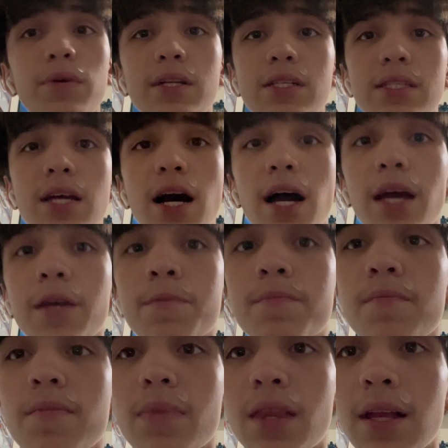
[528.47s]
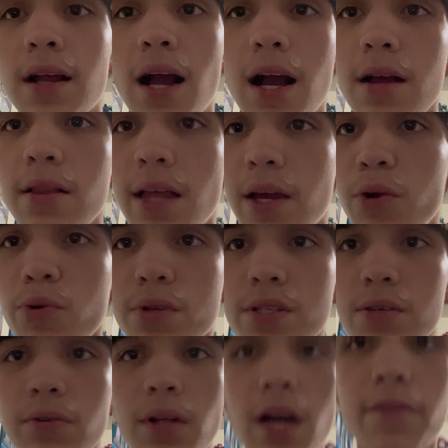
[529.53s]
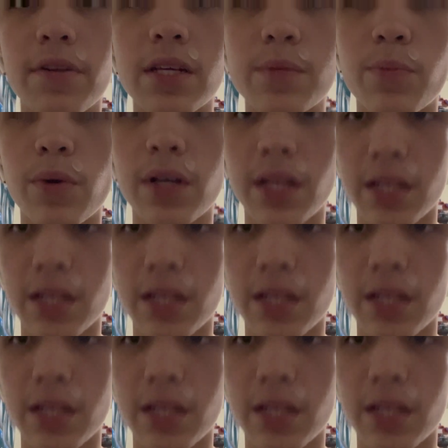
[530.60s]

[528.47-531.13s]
is dying. Who is still alive at this point?